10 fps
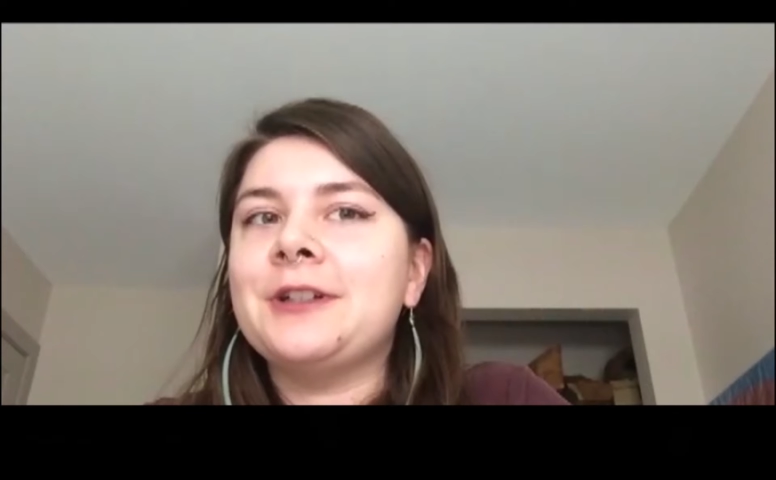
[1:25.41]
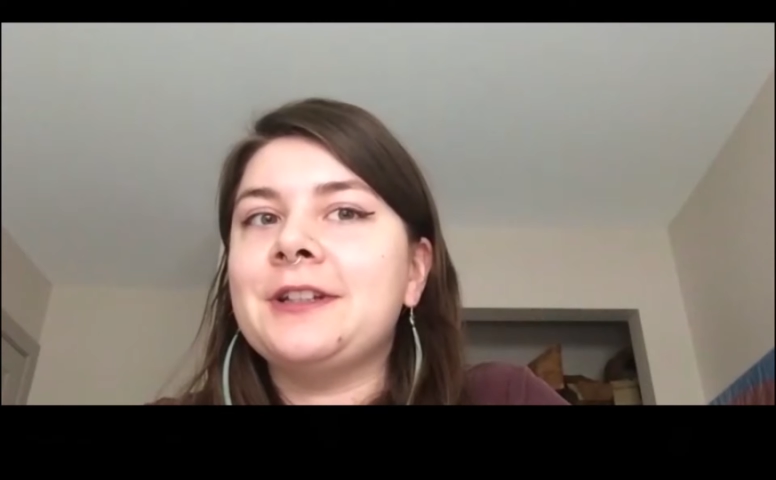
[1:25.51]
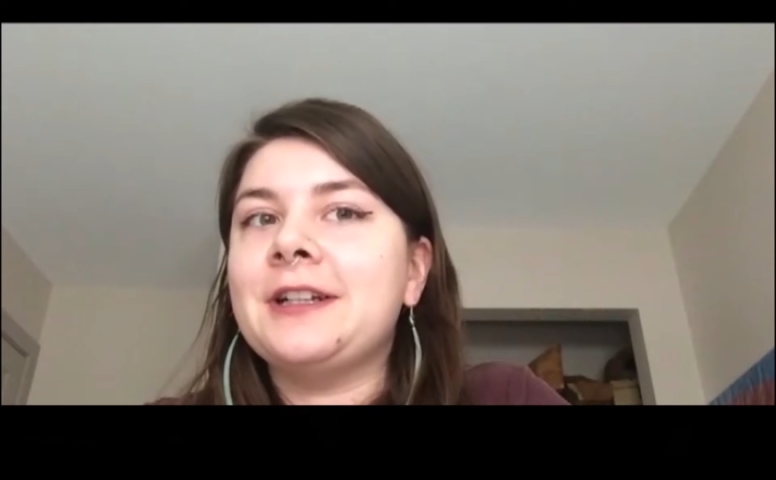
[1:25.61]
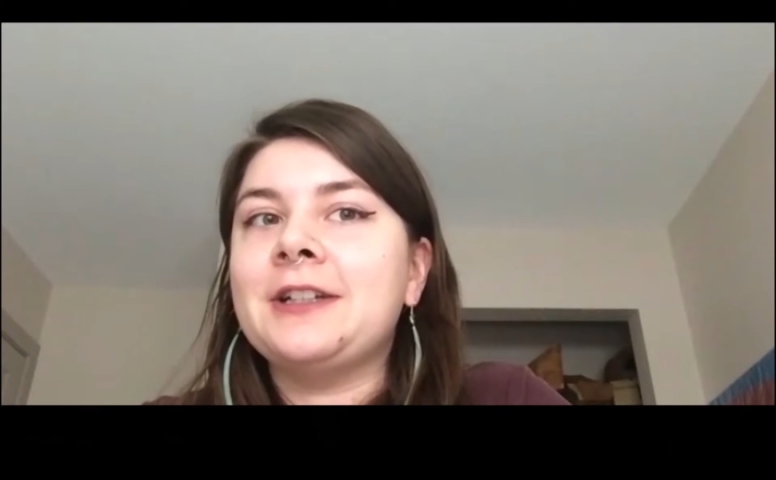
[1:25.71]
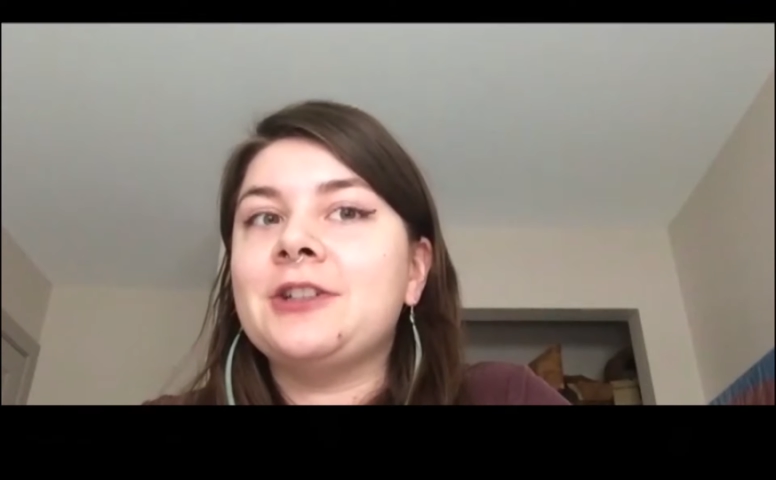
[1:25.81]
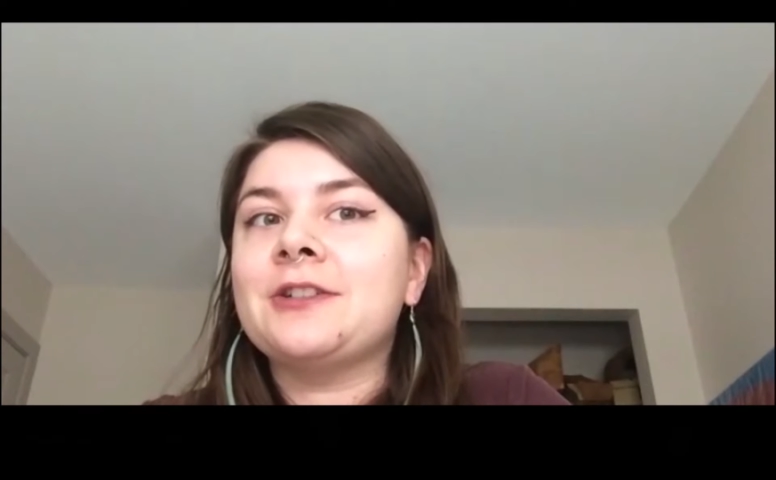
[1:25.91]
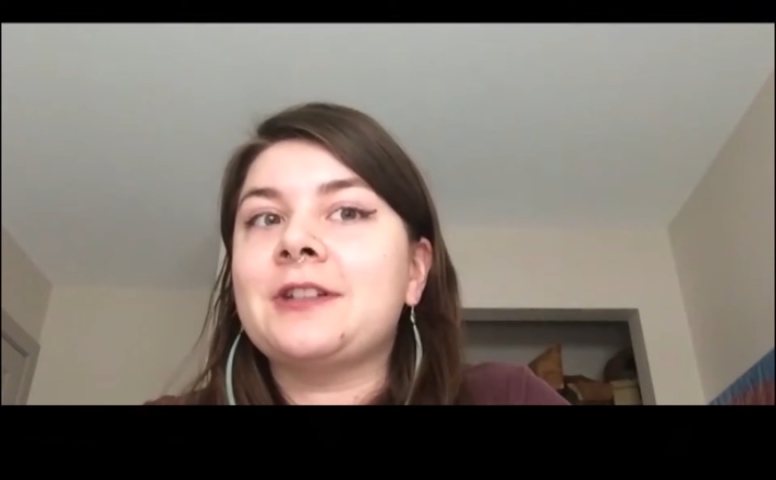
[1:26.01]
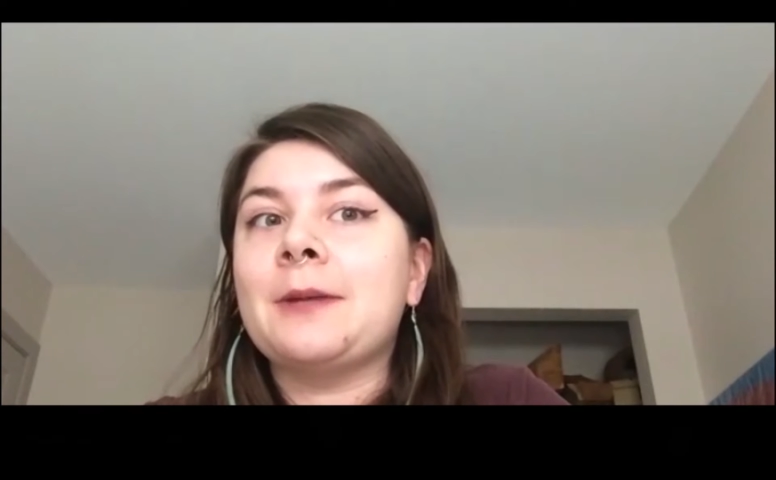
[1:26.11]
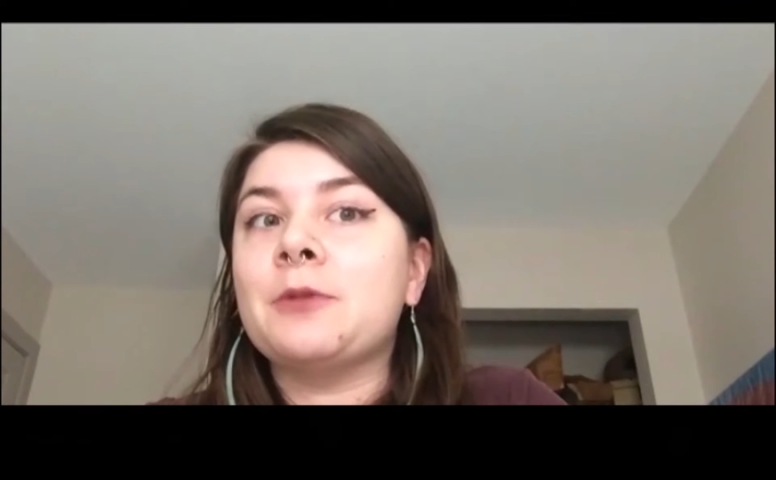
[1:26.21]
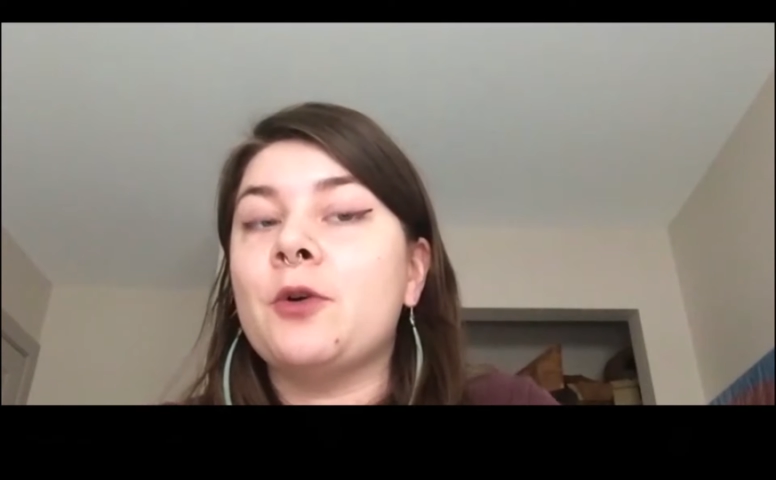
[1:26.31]
and then I just
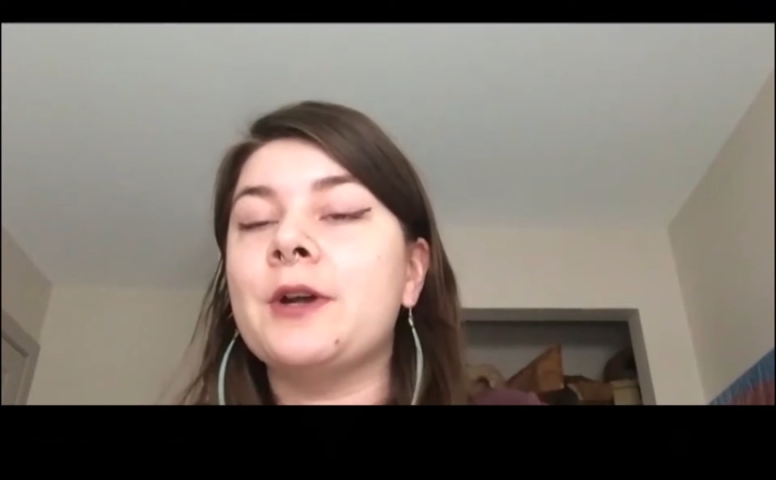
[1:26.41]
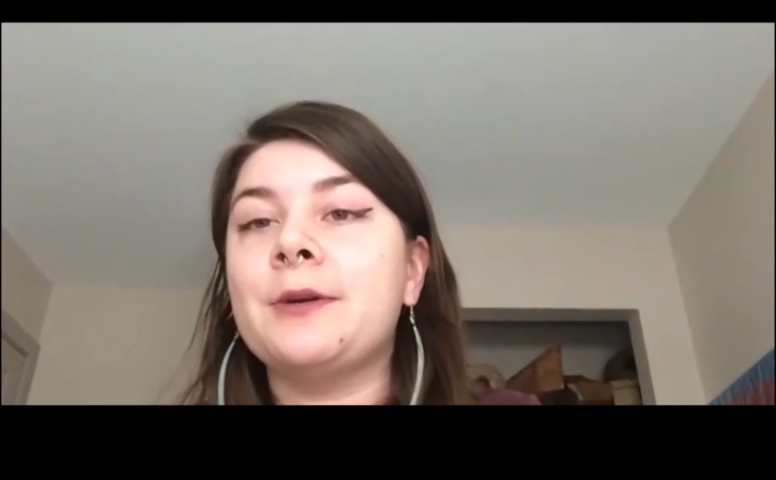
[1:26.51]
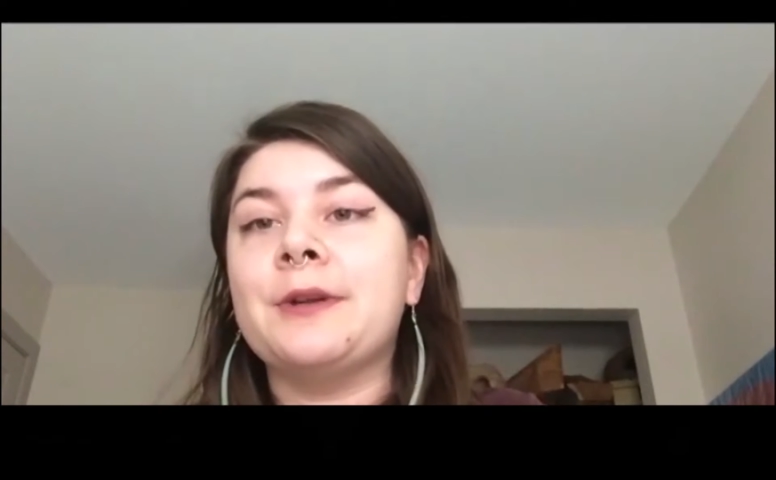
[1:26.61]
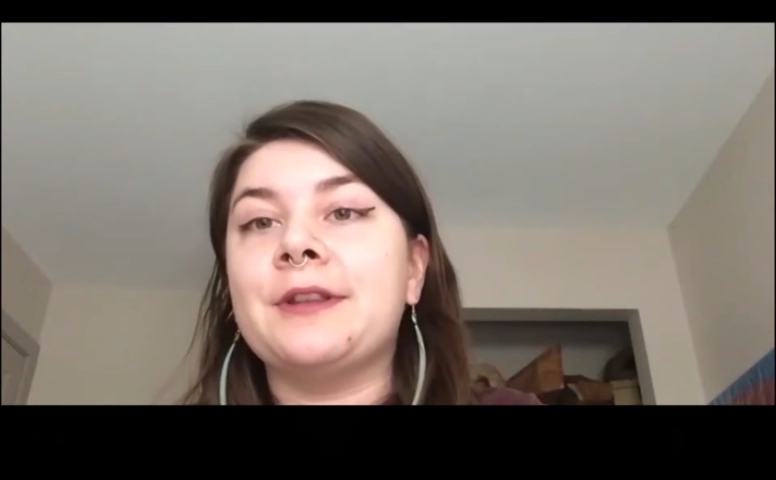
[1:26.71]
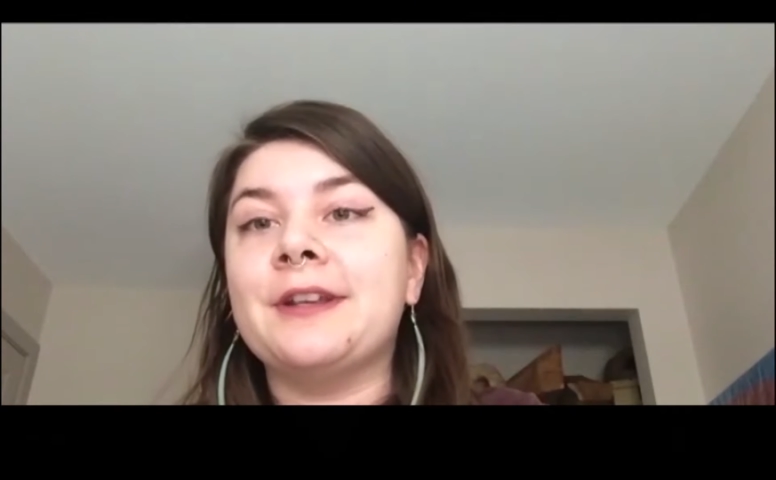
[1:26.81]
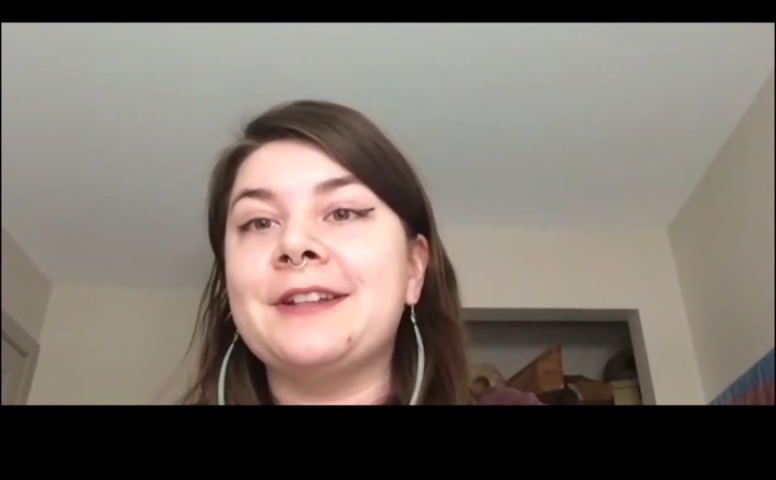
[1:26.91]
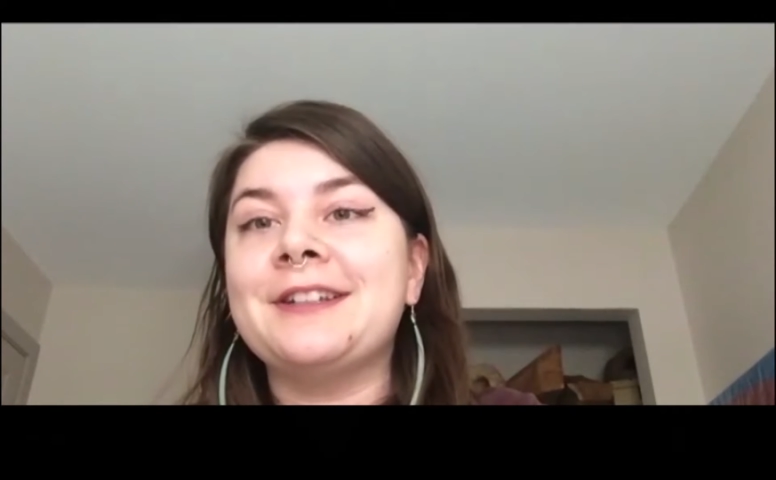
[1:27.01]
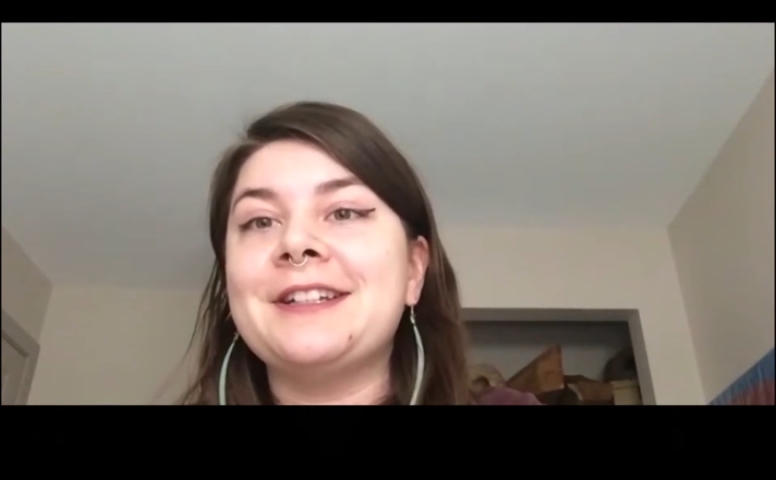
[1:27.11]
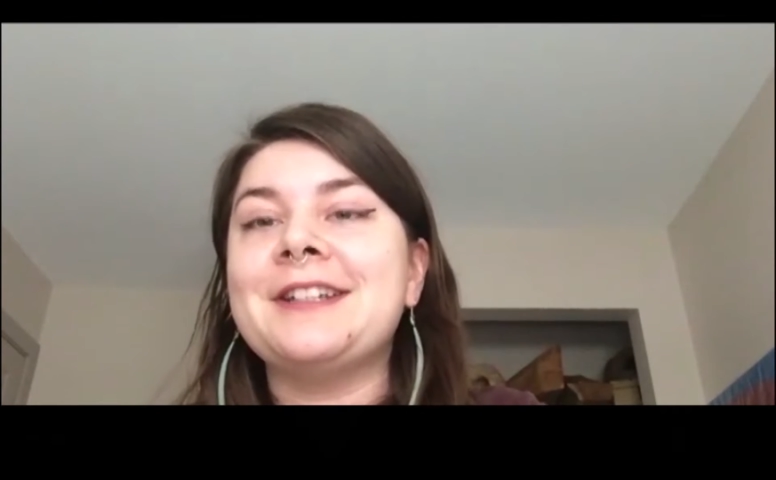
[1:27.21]
kept going with it.